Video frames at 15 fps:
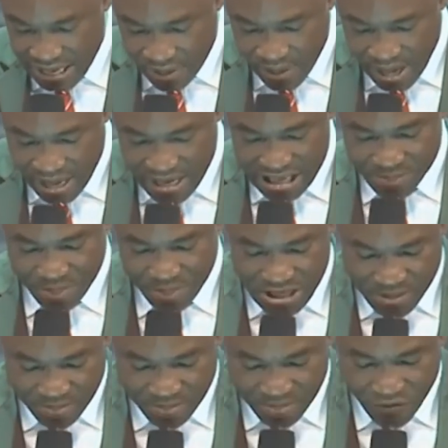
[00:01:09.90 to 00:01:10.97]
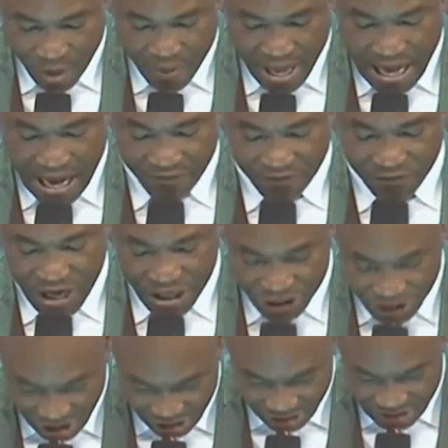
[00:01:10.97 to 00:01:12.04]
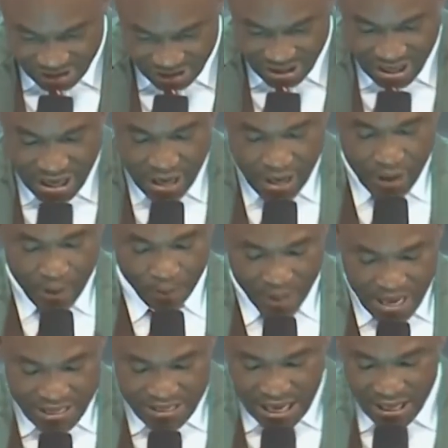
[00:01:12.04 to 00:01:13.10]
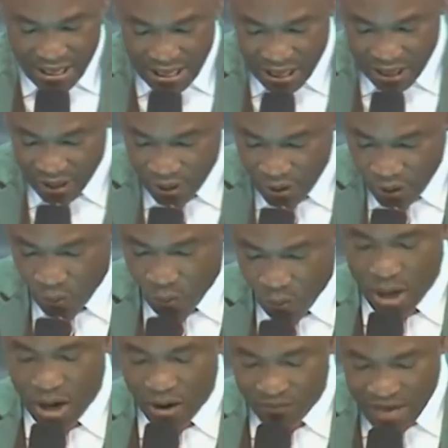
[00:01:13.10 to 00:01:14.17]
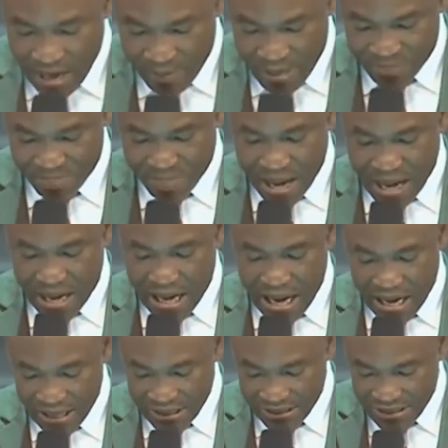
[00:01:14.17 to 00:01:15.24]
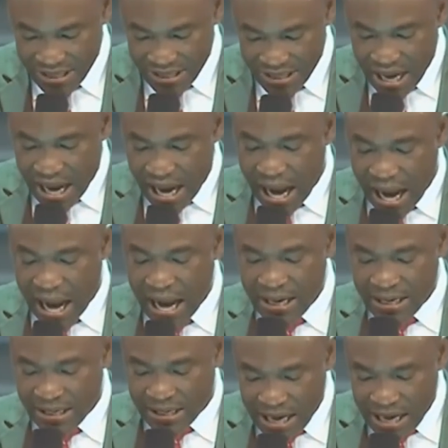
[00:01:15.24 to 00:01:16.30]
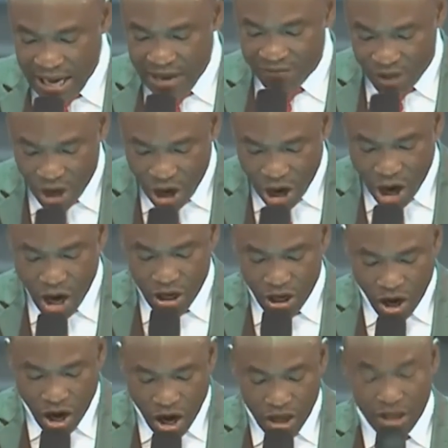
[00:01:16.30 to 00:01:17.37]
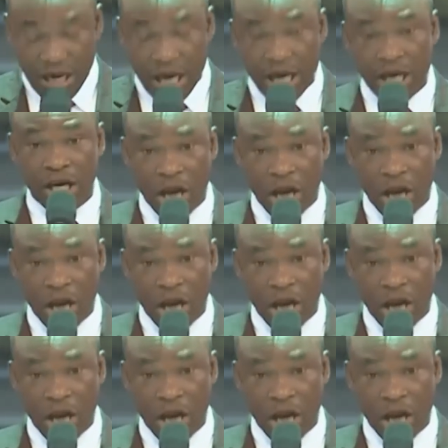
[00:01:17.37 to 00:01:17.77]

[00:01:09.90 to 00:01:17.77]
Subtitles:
that they were responsible for my afflictions. Presently, one of them is paralyzed. I give God all